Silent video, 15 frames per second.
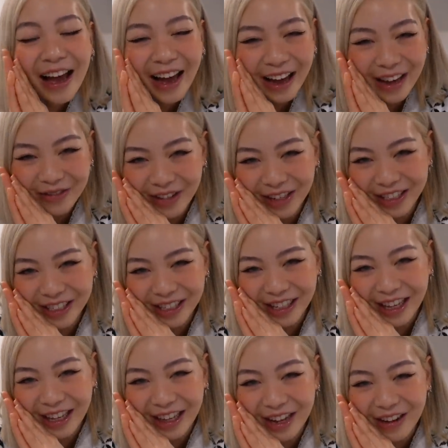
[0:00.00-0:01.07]
I managed to
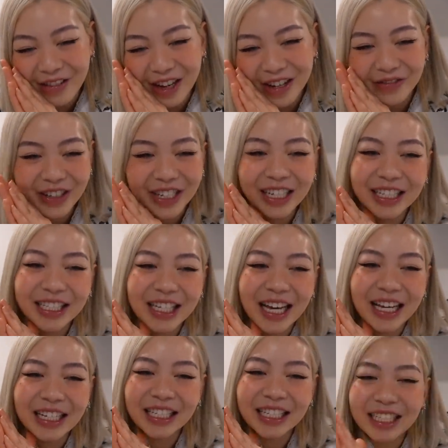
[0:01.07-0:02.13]
get that one, because that